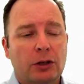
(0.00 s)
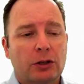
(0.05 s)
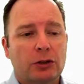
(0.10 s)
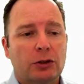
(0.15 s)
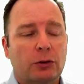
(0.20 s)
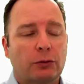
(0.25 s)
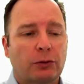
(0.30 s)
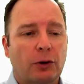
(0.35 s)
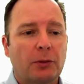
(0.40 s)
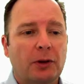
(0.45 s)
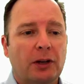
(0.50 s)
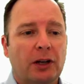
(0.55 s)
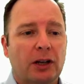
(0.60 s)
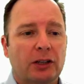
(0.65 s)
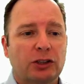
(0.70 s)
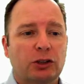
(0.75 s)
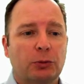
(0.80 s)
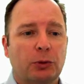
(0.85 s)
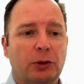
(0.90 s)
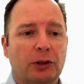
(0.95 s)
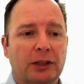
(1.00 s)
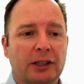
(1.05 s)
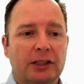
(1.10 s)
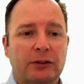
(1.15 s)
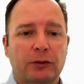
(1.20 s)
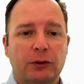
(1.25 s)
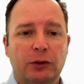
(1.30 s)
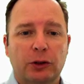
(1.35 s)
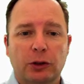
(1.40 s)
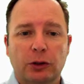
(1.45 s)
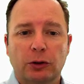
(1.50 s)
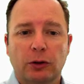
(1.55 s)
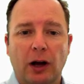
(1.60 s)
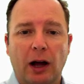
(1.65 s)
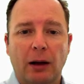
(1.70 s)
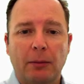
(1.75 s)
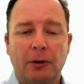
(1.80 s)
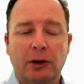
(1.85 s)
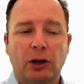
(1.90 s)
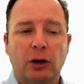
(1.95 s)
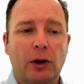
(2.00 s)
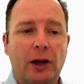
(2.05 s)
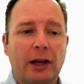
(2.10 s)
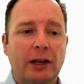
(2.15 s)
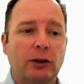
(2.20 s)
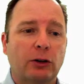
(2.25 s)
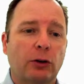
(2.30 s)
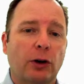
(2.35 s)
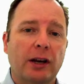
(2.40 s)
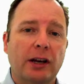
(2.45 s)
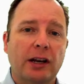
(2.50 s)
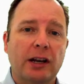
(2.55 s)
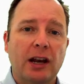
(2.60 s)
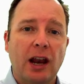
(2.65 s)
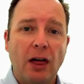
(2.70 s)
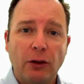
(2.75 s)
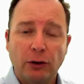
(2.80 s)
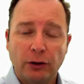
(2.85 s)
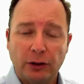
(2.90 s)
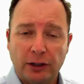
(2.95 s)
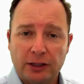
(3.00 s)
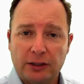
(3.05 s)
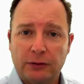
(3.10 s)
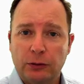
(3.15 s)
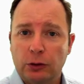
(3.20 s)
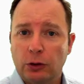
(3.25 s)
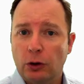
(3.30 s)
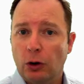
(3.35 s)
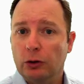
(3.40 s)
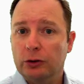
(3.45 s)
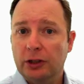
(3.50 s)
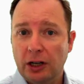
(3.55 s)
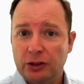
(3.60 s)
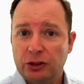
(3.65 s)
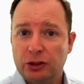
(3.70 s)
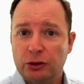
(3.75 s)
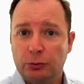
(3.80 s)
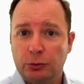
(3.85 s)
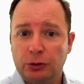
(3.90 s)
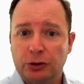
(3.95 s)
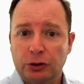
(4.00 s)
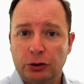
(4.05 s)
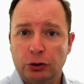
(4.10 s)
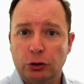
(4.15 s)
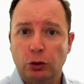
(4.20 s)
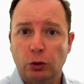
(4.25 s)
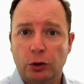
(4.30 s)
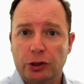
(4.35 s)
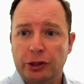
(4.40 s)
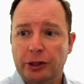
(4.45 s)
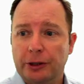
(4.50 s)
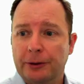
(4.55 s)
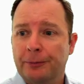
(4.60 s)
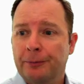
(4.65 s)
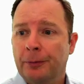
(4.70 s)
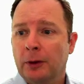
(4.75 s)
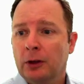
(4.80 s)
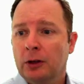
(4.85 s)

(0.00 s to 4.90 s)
So from the customer list view, I'm going to go ahead and create another list view called Customers in Georgia.